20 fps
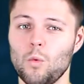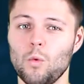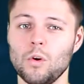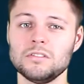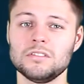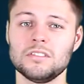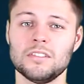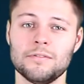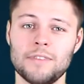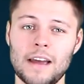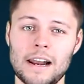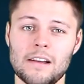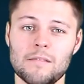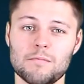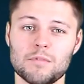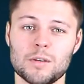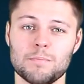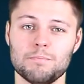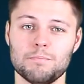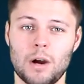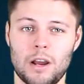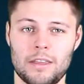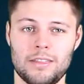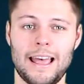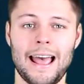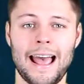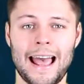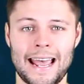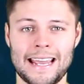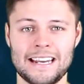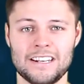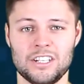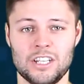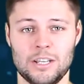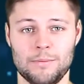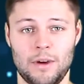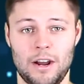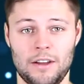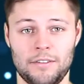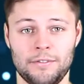was developed by the
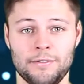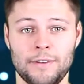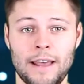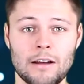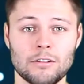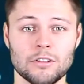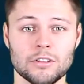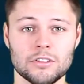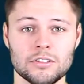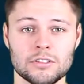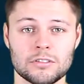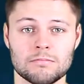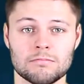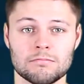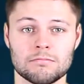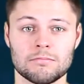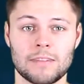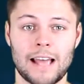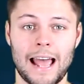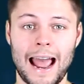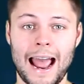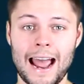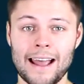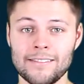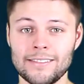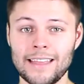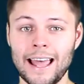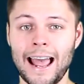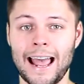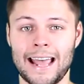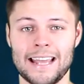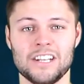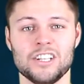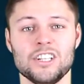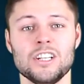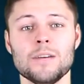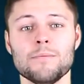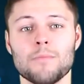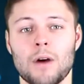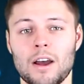HDMI founders and the
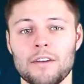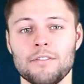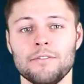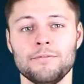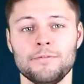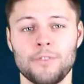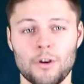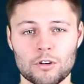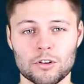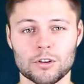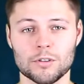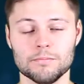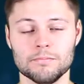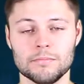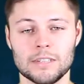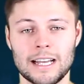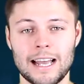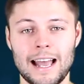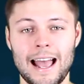HDMI forum,